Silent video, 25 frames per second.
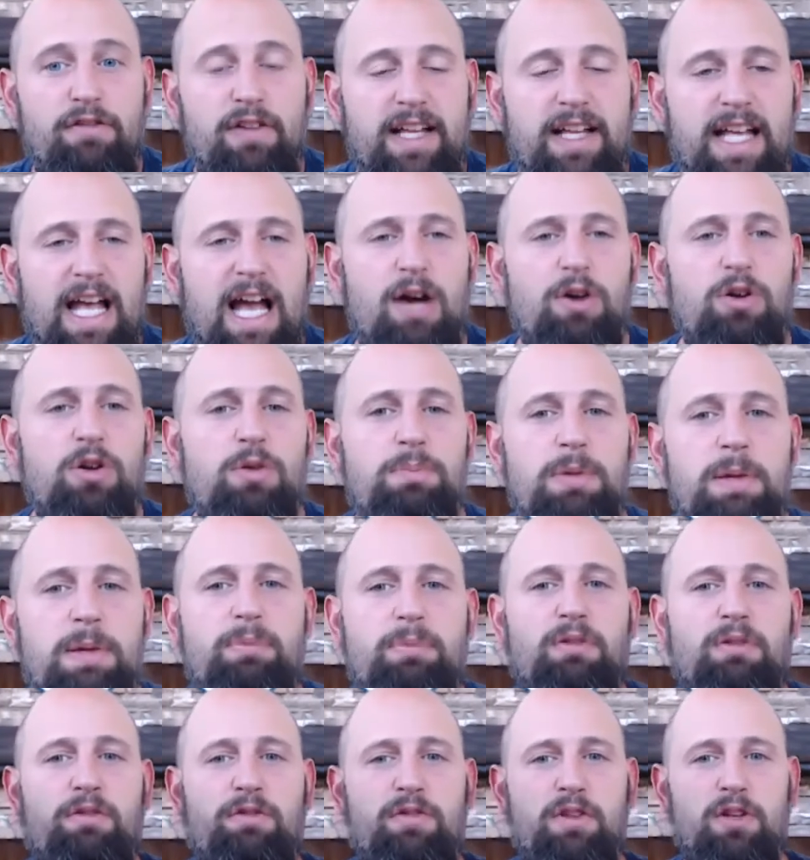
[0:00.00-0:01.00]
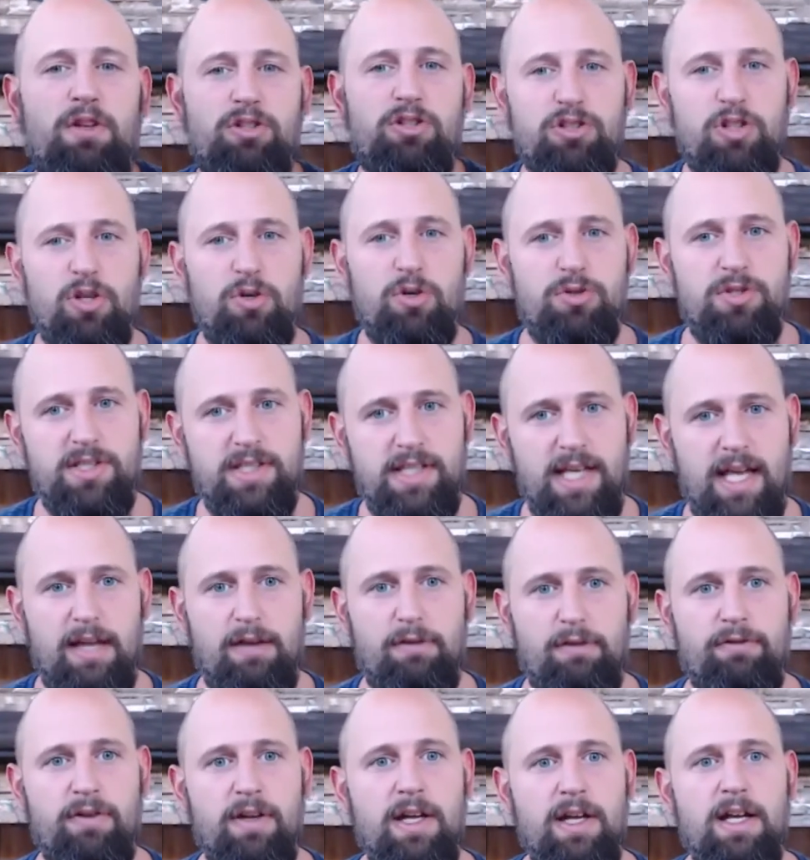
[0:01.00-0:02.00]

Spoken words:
Like, how do people feel so safe?